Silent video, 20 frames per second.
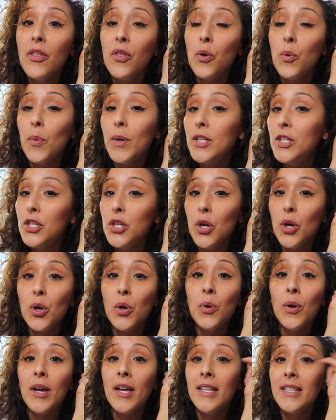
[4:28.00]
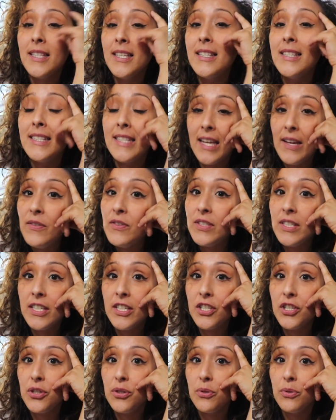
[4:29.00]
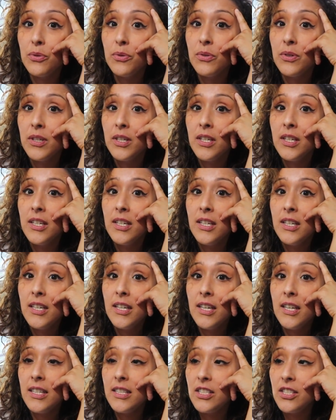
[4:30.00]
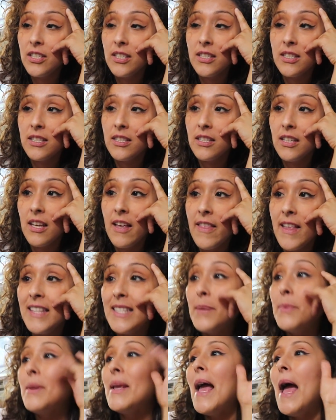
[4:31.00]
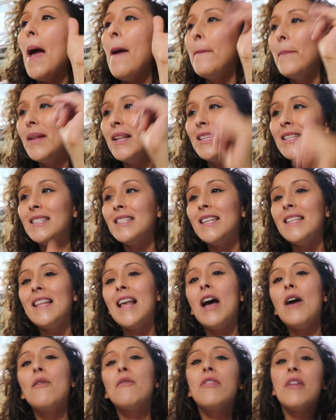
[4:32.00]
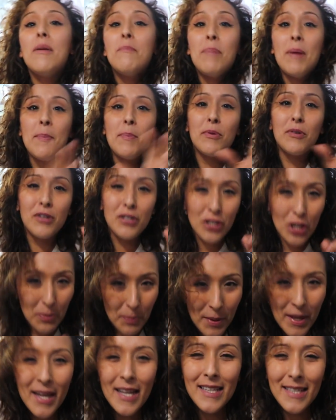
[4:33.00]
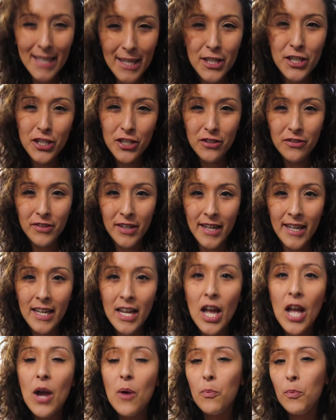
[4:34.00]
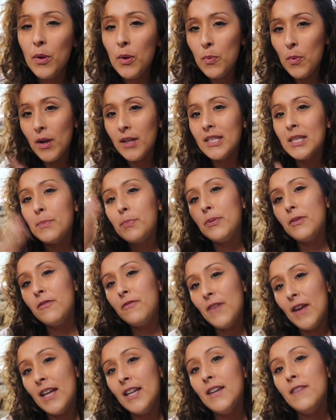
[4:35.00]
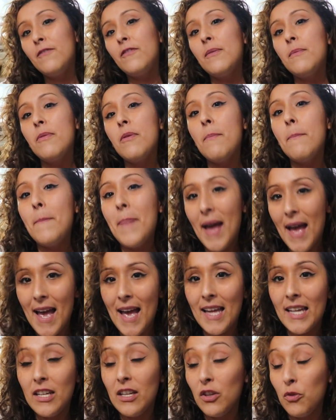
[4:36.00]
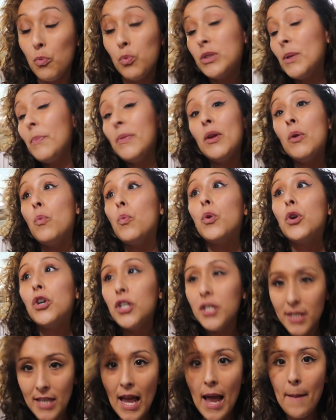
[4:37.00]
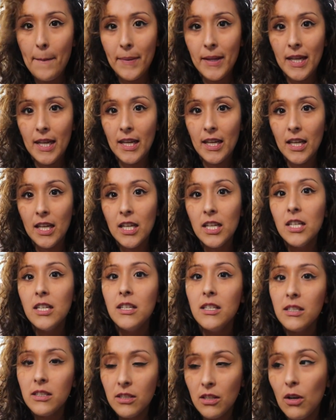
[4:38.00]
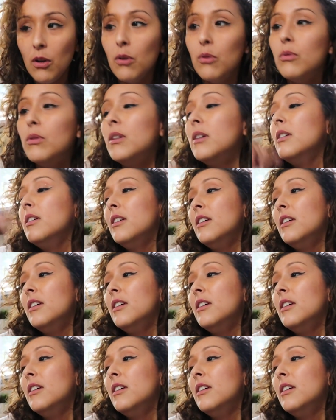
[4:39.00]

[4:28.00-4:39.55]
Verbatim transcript: the window. It's a safety issue. It's just, and then something happens, and now then people are gonna start paying attention, right? We want to prevent from the bad, something worse happening. So